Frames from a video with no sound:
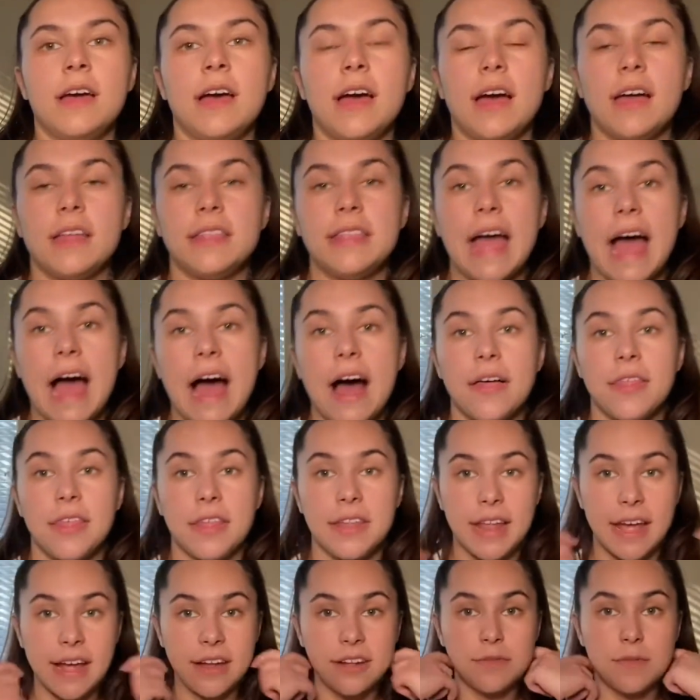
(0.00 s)
Now the
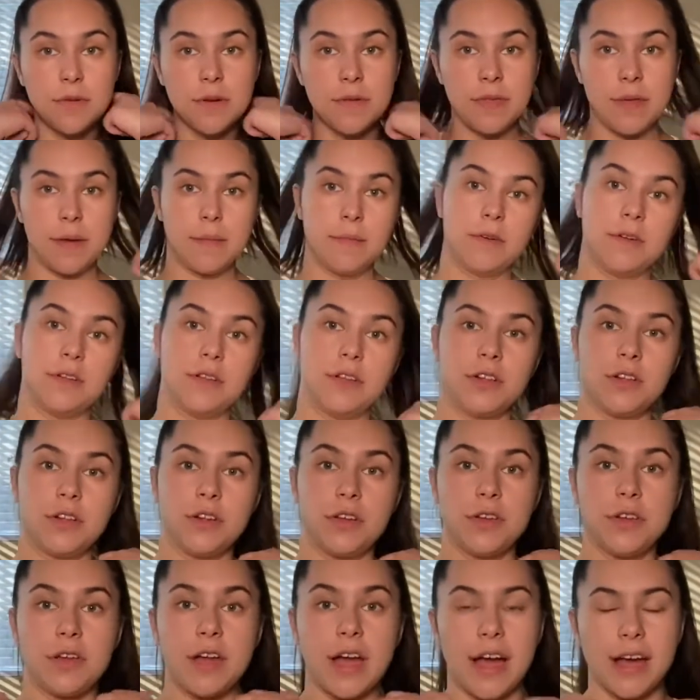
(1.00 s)
next move that I'm going to show
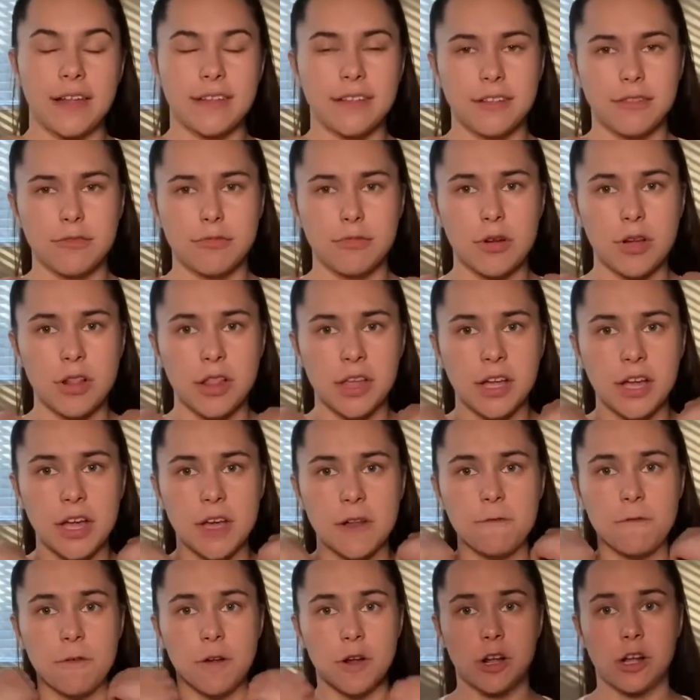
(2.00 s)
you guys is really good
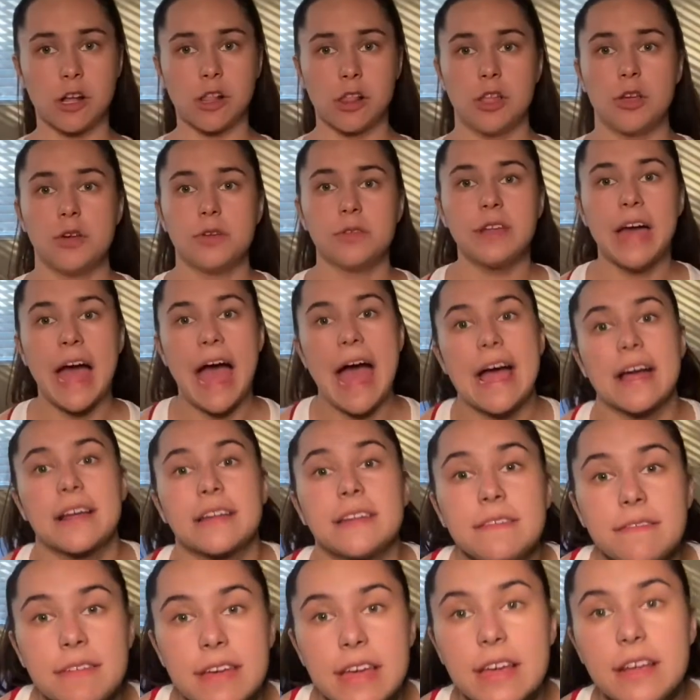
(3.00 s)
for glute
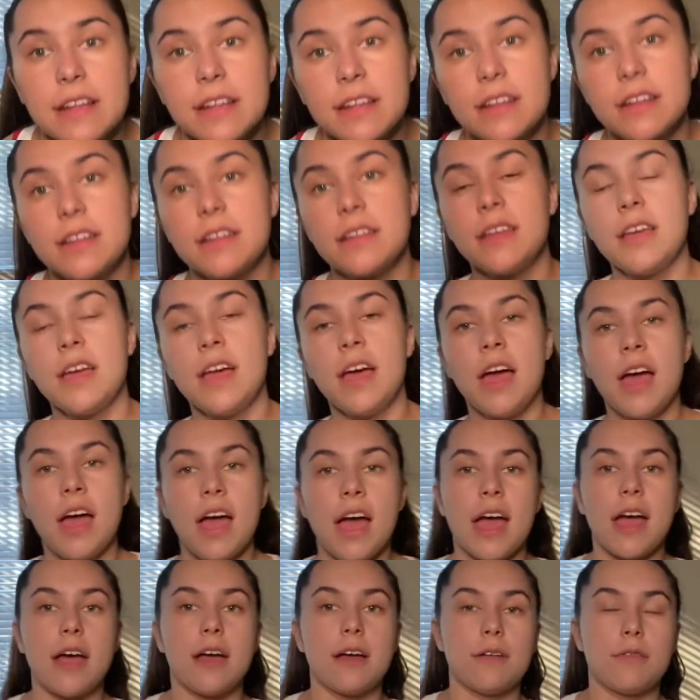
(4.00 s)
activation.
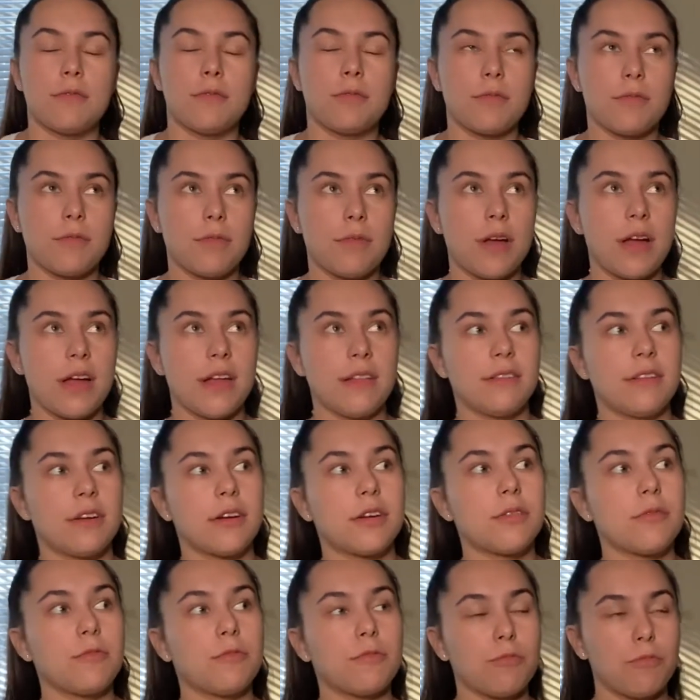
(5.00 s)
It is a
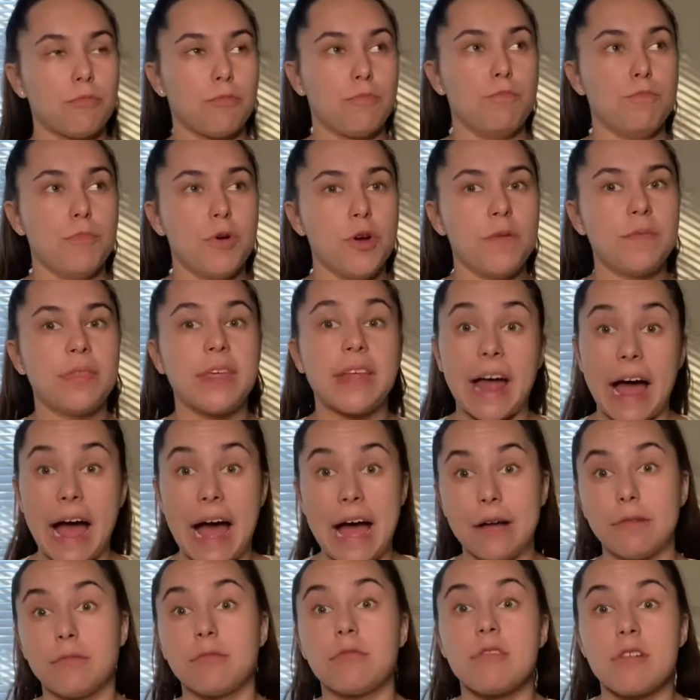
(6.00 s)
move that I
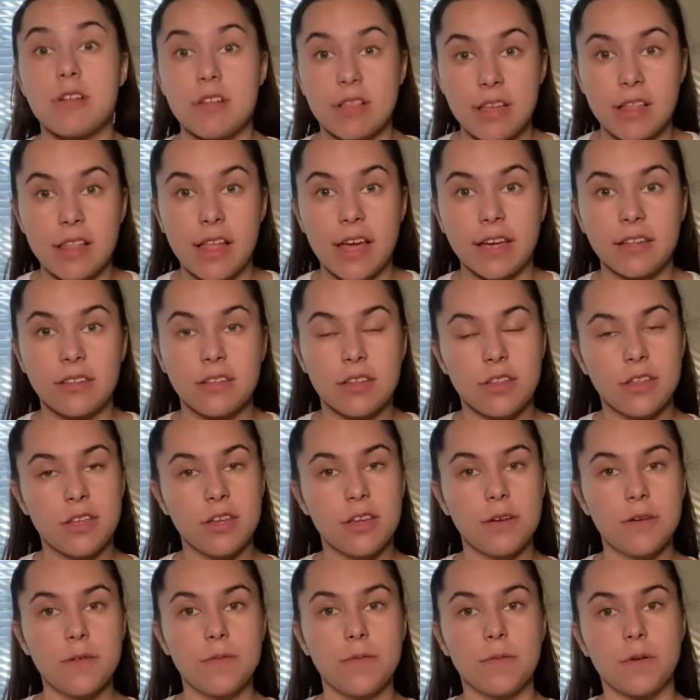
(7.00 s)
really like to
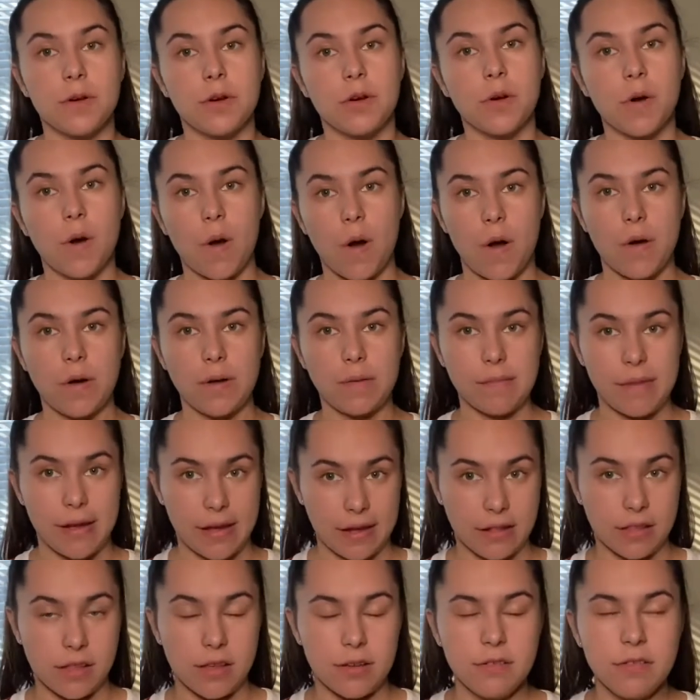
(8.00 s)
do for growing my
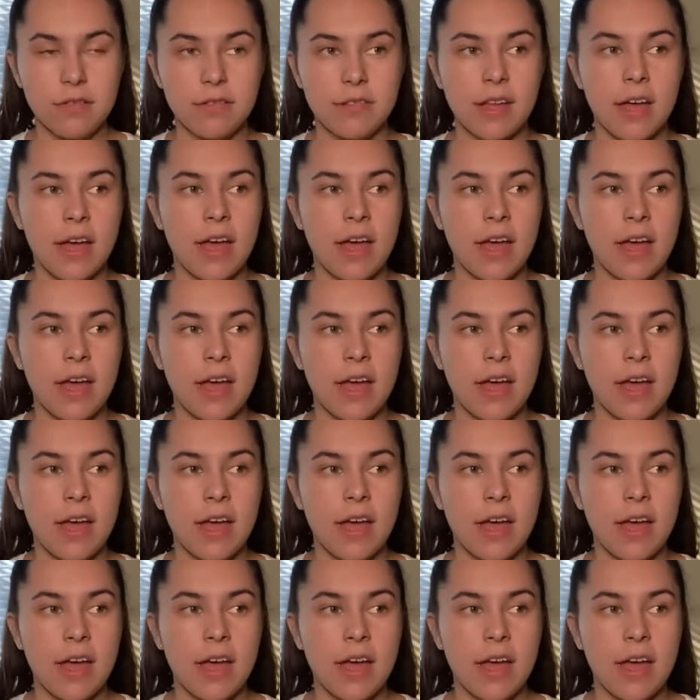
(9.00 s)
glutes.